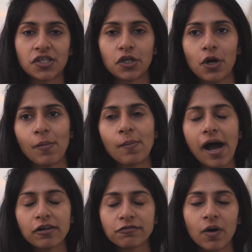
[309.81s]
Your
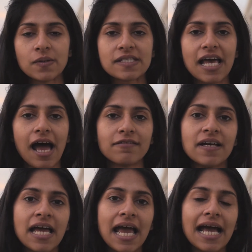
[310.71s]
mobile phones have
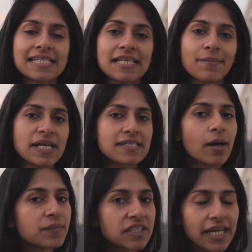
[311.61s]
SMS
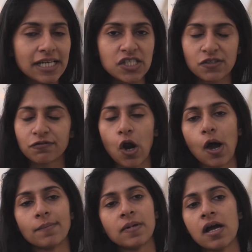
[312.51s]
updates
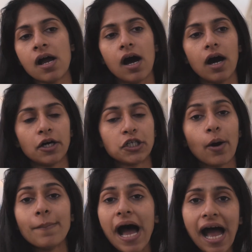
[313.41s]
from
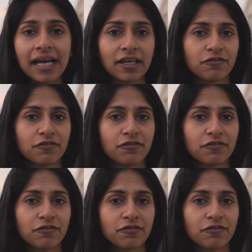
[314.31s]
your bank.